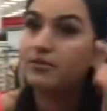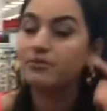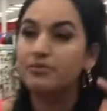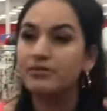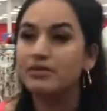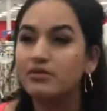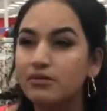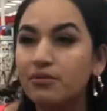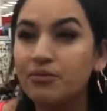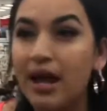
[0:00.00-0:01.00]
the
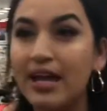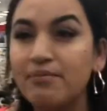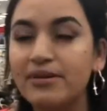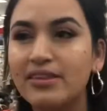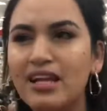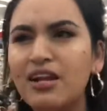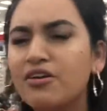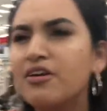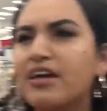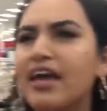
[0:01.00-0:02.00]
right, but they
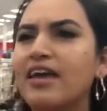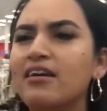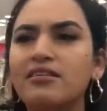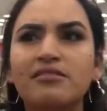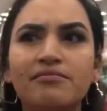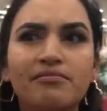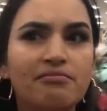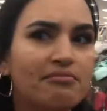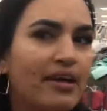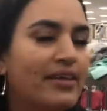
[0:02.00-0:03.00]
look okay.
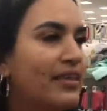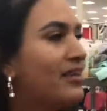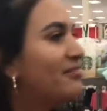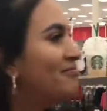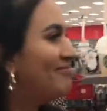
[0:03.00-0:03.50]
Mm. I hmm. think.